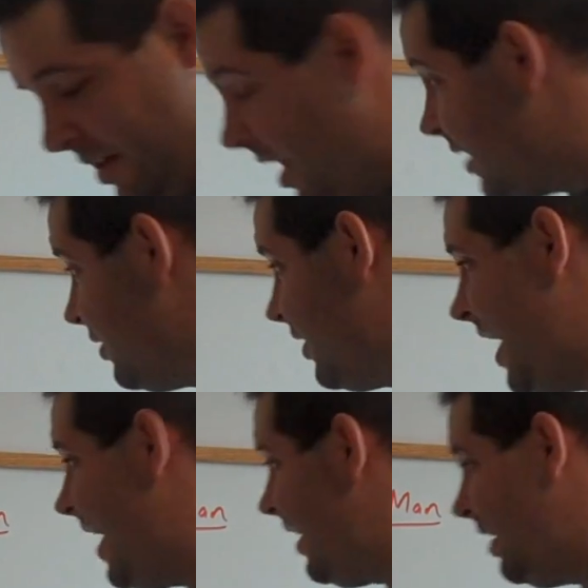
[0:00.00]
the doctor
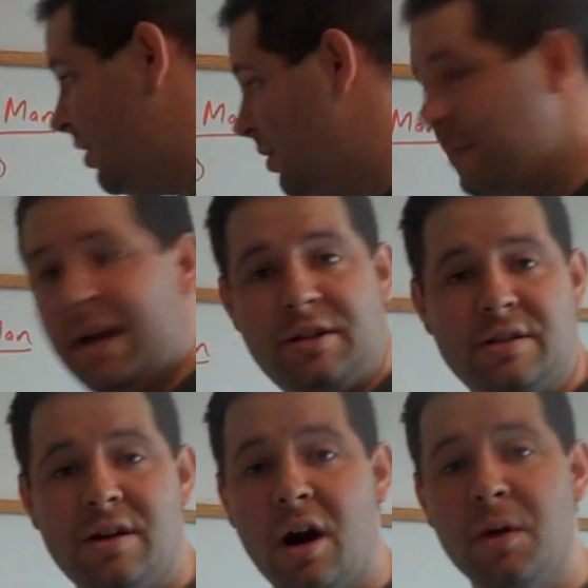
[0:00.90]
can't hear the
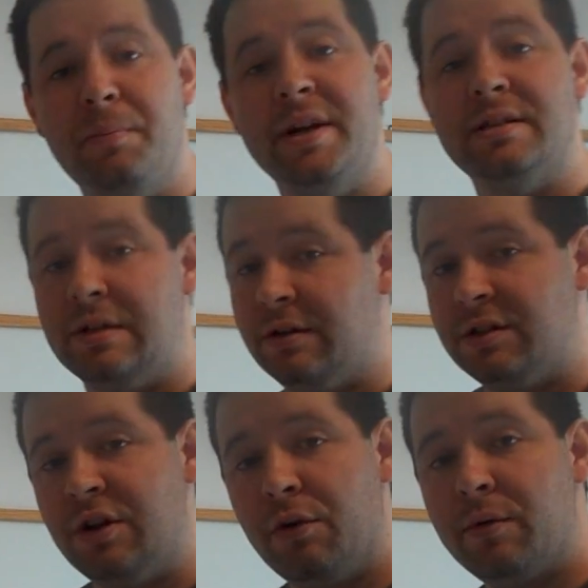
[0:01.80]
patient's heartbeat, so
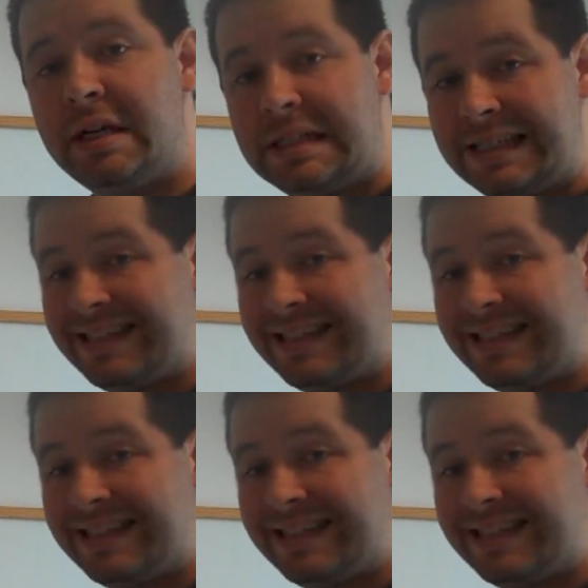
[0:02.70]
there's no reason